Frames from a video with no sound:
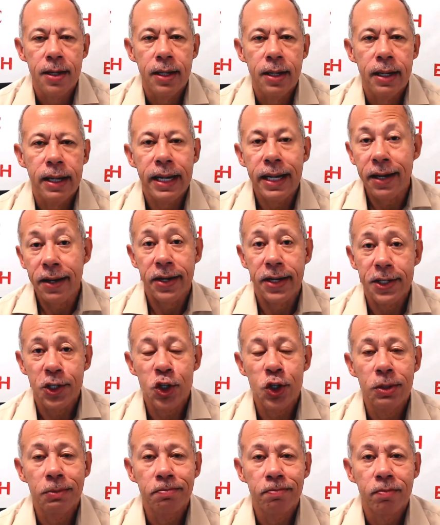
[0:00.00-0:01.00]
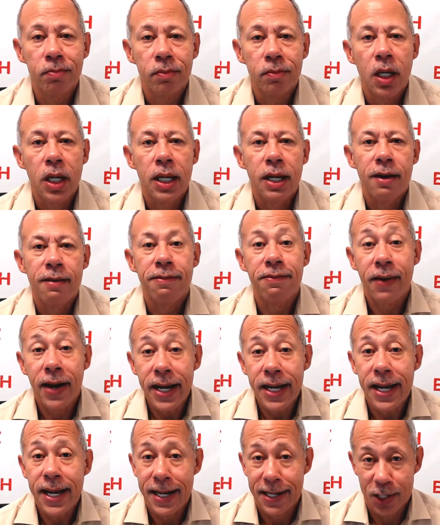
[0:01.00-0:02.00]
In addition,
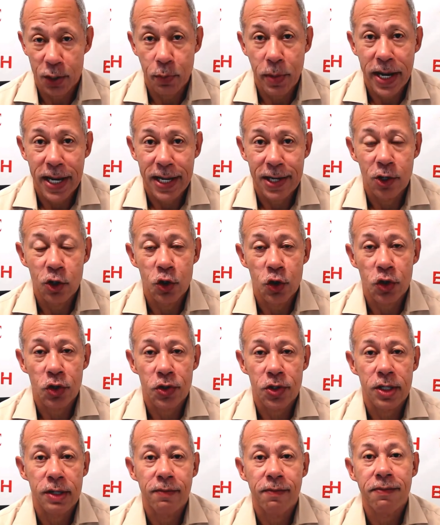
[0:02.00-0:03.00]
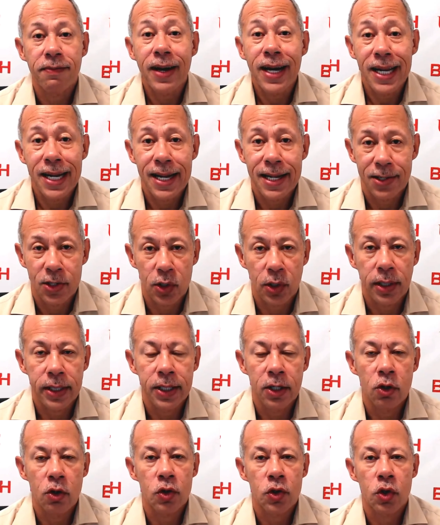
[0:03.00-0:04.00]
finance managers and finance
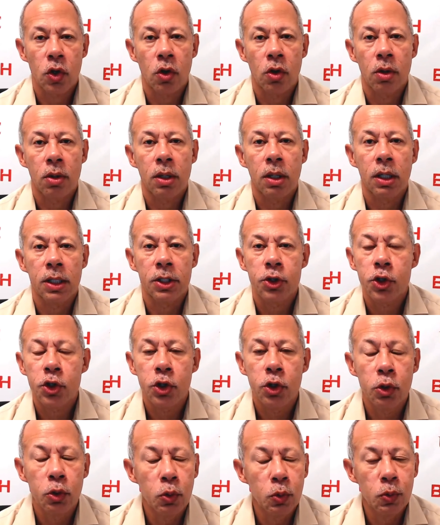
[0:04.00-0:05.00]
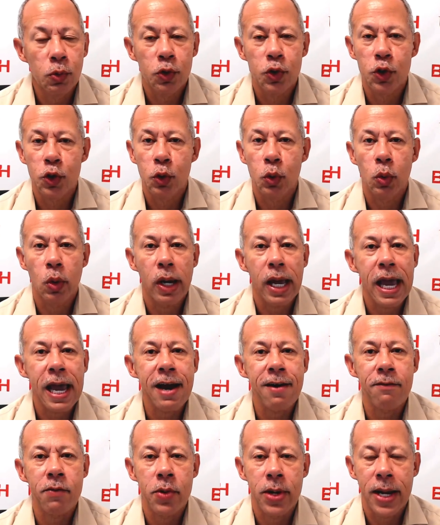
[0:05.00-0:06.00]
leaders are attuned to
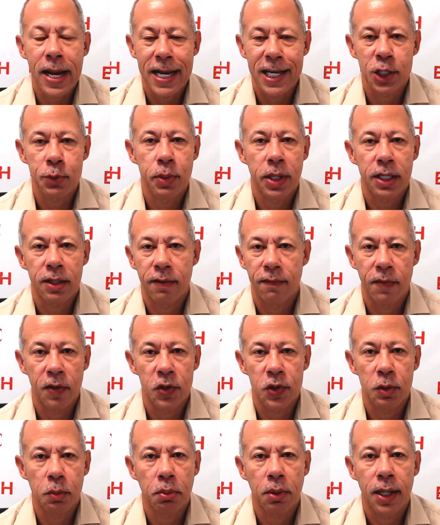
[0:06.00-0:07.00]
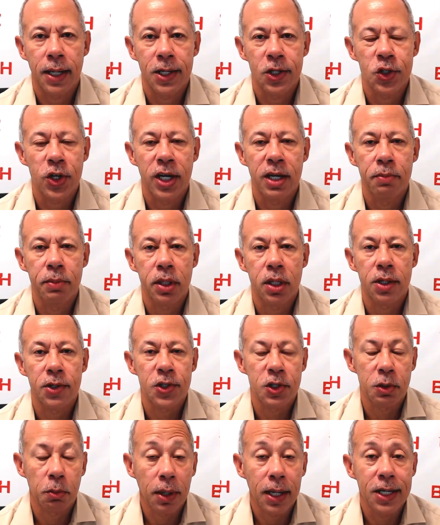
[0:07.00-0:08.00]
every aspect of the supply chain because
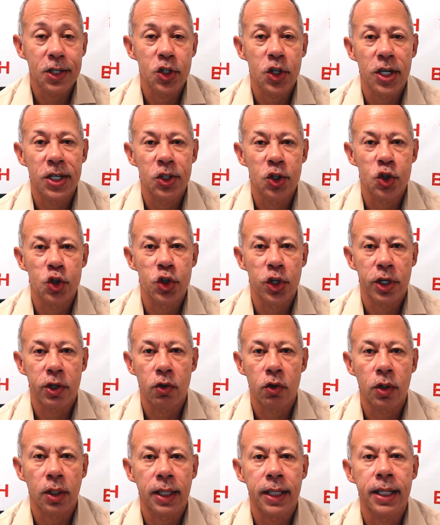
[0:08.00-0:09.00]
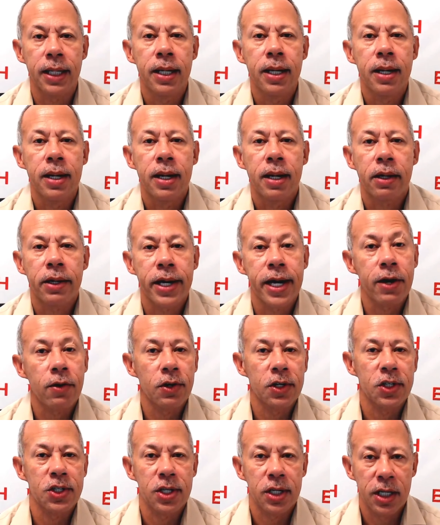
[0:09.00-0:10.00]
supply chains generally carry
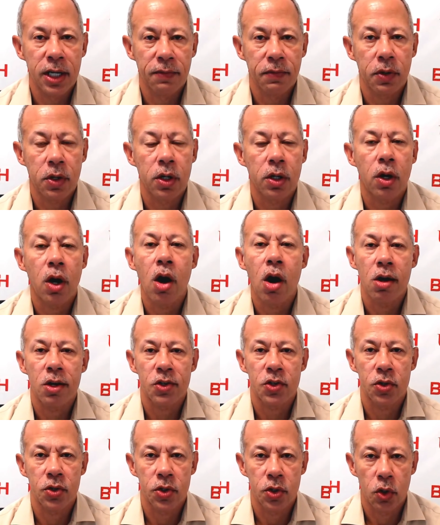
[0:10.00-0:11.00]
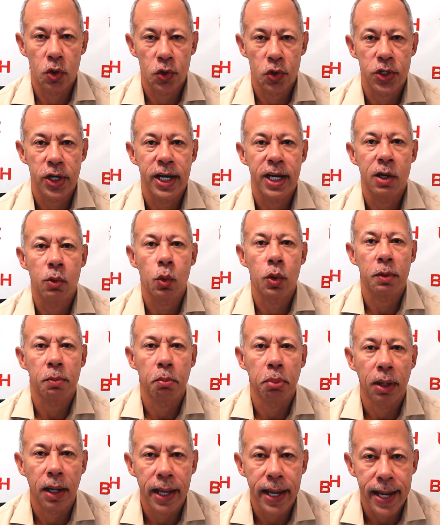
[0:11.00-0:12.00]
significant costs associated with
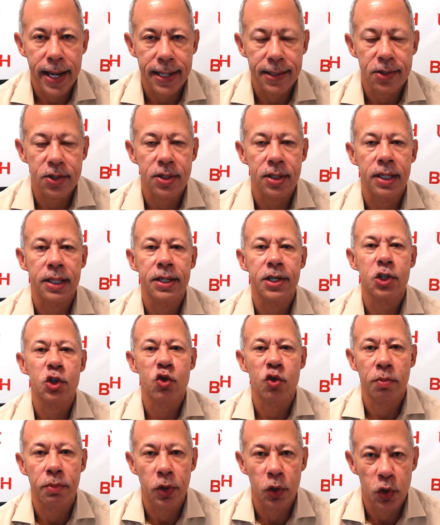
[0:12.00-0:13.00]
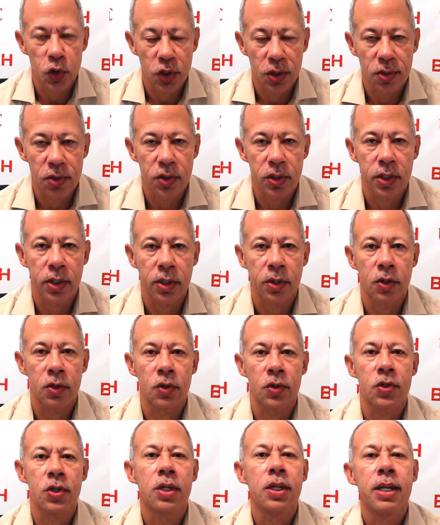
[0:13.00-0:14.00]
plants and distribution
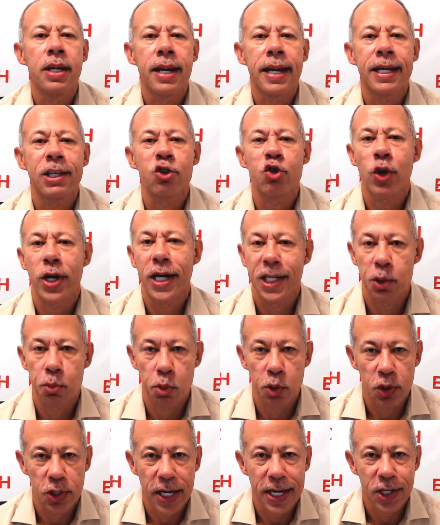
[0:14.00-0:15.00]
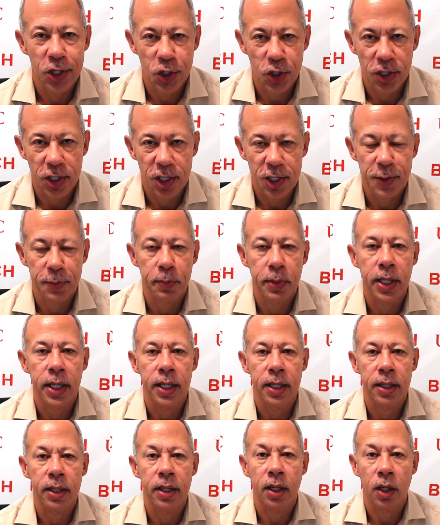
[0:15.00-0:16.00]
centers and transportation
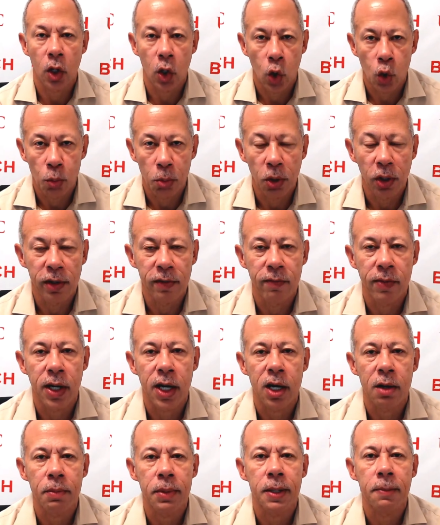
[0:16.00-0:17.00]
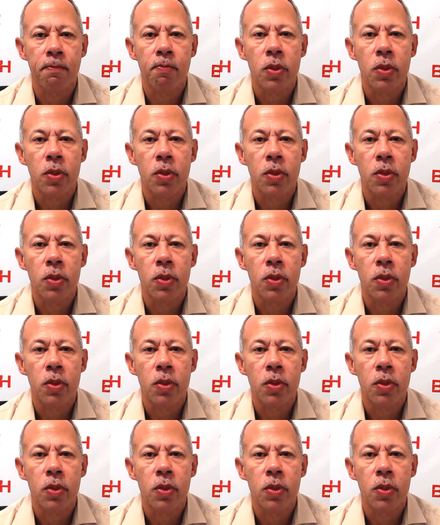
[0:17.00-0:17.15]
spend in a global environment.